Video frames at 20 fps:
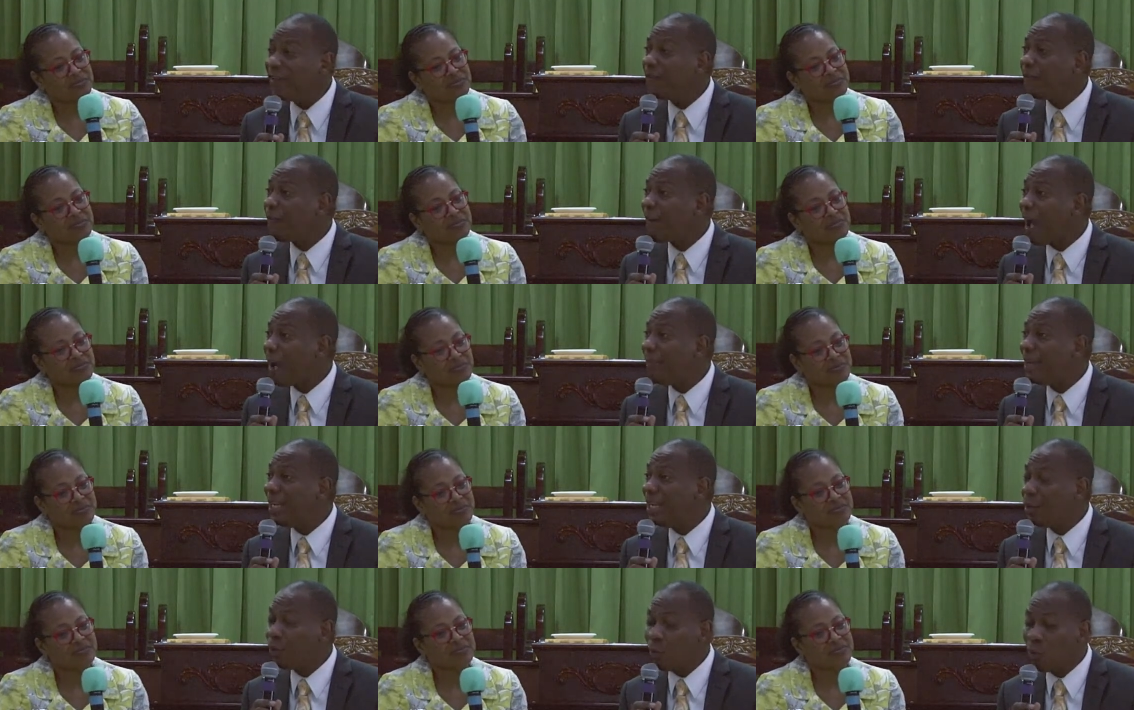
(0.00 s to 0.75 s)

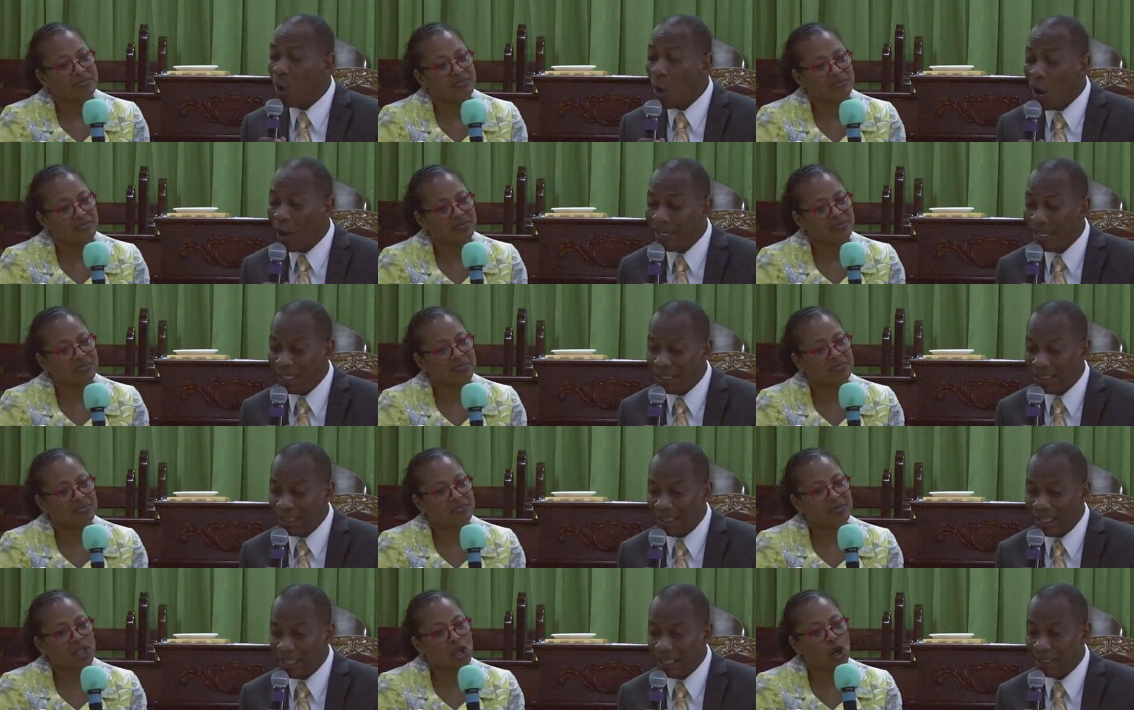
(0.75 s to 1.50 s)
Speaker 1: family
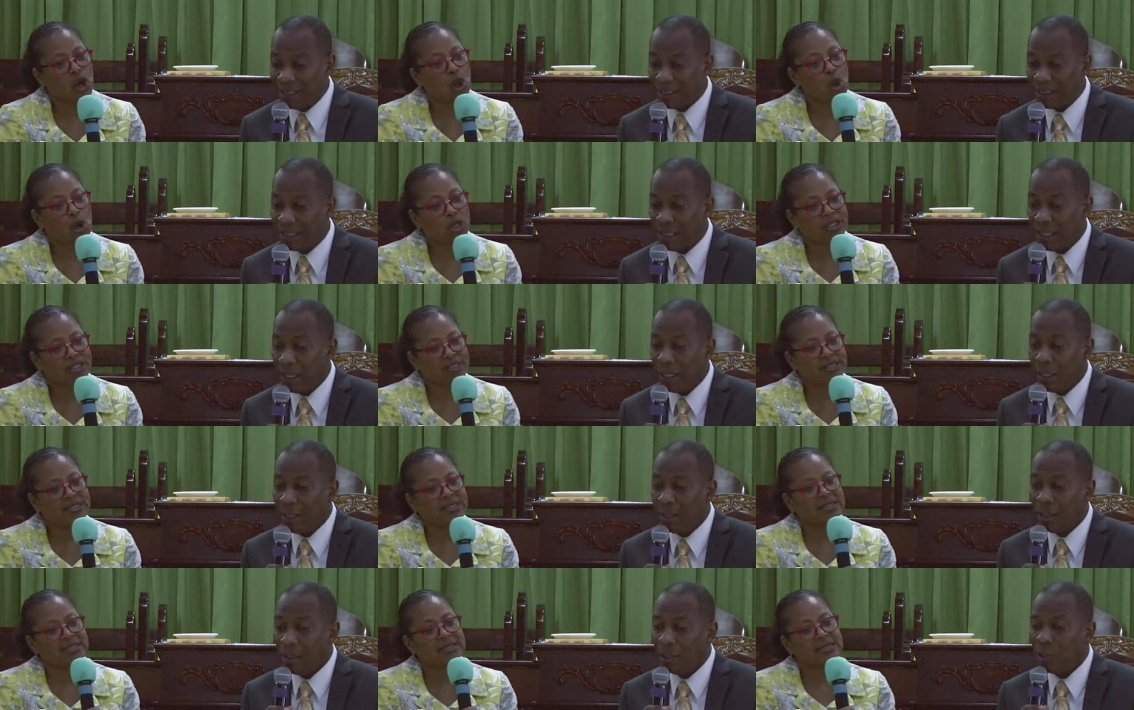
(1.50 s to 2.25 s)
royalties.
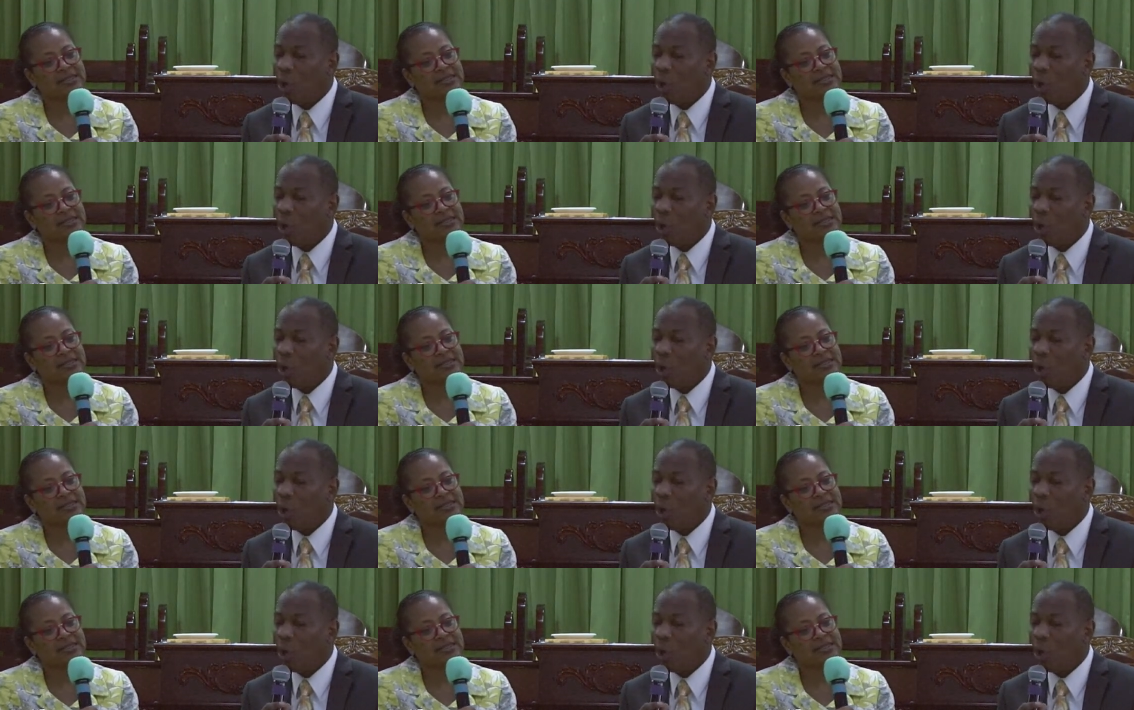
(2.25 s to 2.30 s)
Loyalties.